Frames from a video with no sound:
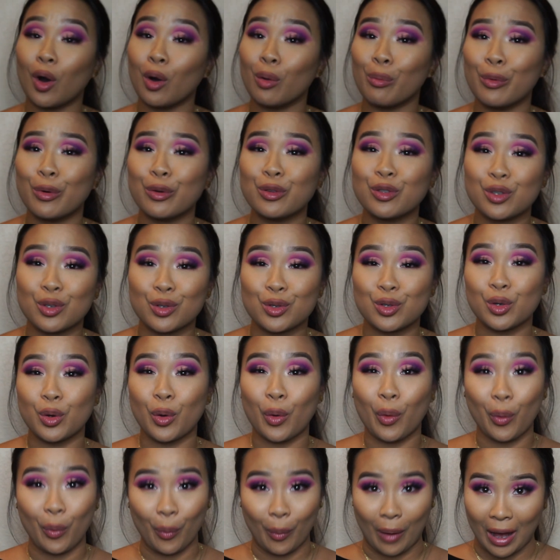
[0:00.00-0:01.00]
almost
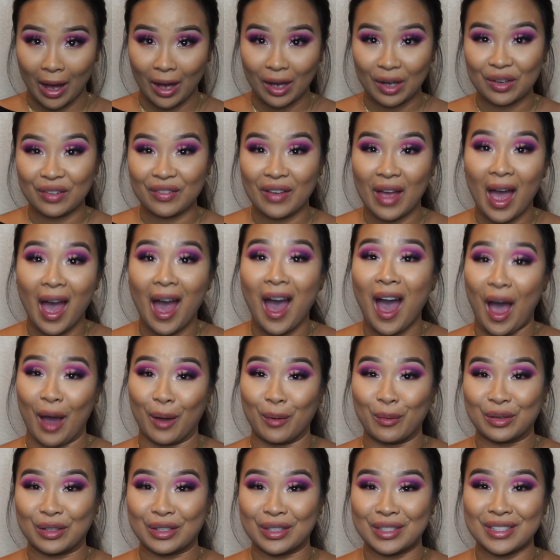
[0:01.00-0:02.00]
12
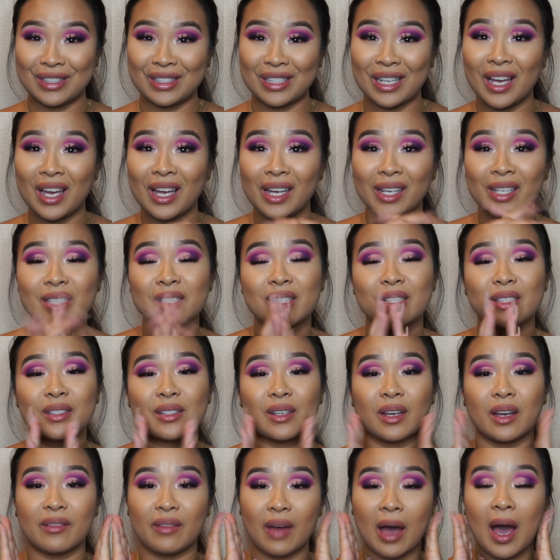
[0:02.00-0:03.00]
hours since
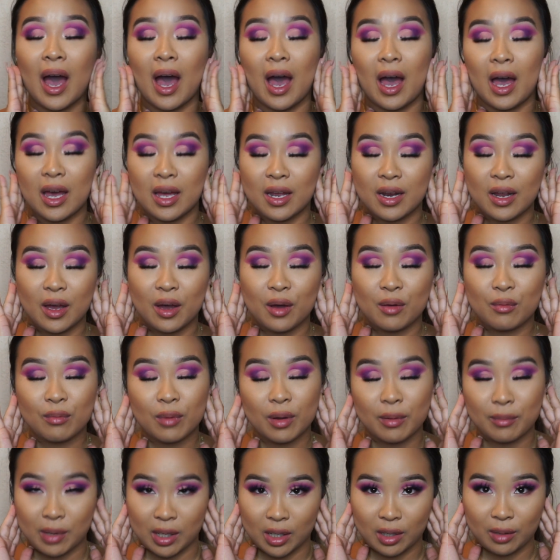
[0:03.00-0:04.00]
I've had
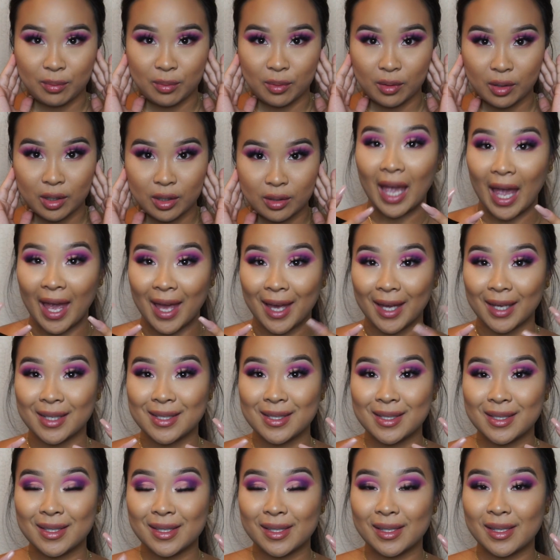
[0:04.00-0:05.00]
my makeup on,
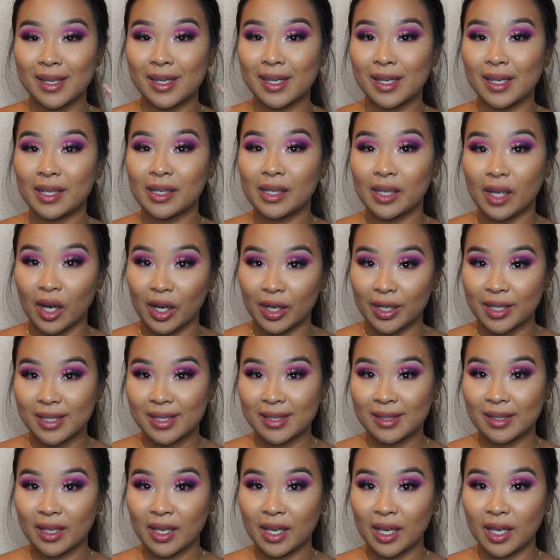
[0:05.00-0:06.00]
and
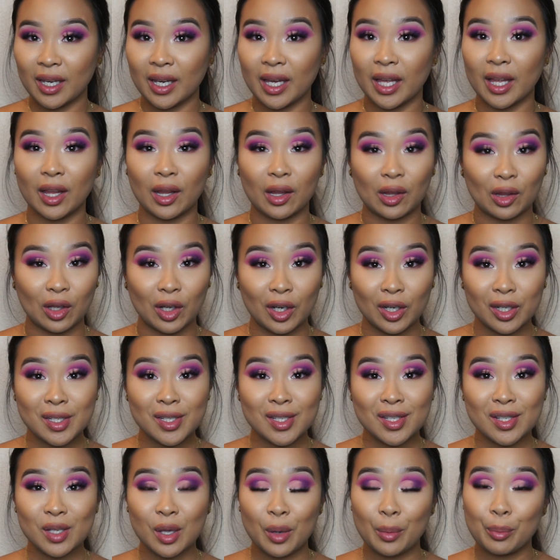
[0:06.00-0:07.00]
honestly, it
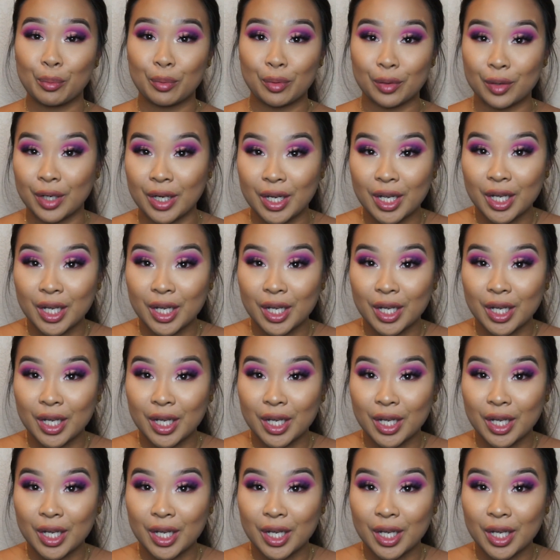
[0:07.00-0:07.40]
looks pretty